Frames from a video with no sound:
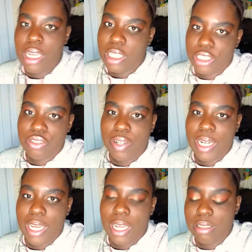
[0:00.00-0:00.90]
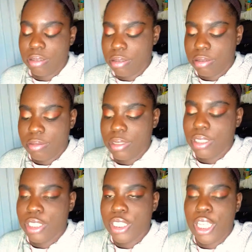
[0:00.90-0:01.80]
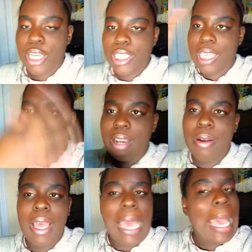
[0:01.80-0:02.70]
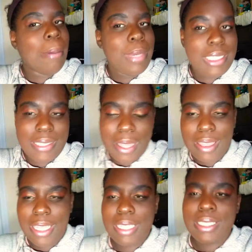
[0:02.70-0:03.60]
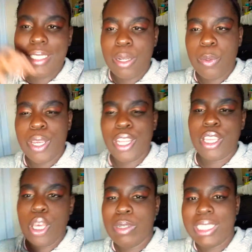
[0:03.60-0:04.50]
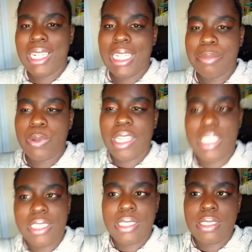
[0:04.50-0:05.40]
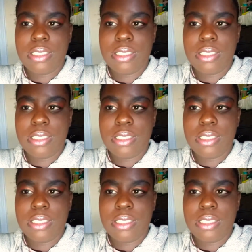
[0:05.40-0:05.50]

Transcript: It's running out. So you know, I'm going to set this and then we're going to go into the lip swatches.